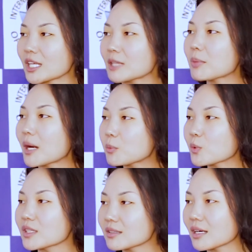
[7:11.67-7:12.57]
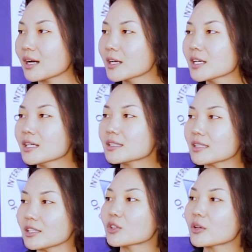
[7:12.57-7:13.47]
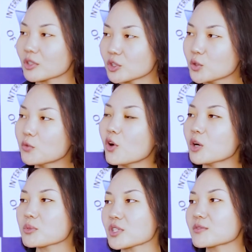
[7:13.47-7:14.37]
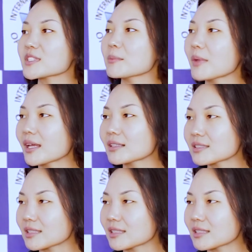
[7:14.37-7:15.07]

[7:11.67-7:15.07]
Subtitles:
keep up with the new forms of demand